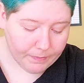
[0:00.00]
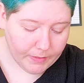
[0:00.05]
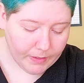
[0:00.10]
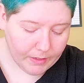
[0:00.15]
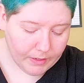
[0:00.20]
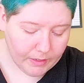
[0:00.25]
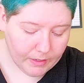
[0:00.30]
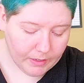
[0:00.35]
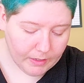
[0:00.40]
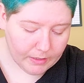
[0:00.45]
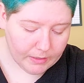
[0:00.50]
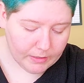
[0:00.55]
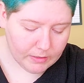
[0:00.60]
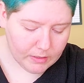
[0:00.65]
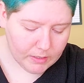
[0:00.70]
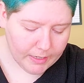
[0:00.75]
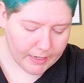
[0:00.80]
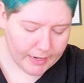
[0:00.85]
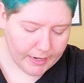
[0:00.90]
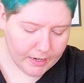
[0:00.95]

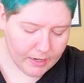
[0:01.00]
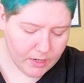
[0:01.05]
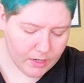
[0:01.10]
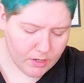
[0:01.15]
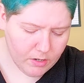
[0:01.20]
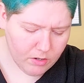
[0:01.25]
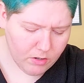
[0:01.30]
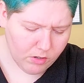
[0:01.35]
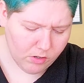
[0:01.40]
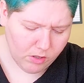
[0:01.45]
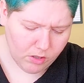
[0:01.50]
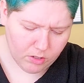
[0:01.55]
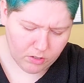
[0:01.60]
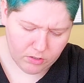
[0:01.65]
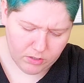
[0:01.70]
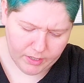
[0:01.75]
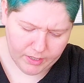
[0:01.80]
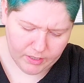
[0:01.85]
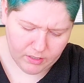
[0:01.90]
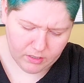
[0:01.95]

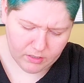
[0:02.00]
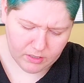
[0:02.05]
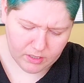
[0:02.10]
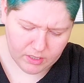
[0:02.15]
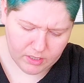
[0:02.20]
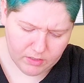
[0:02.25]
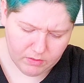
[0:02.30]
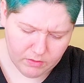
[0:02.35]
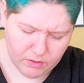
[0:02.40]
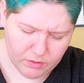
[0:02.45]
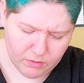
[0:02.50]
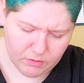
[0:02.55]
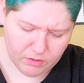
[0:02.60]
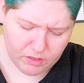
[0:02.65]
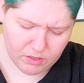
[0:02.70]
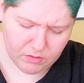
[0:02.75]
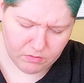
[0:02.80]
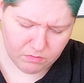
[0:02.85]
10:30 it looks like I wrote.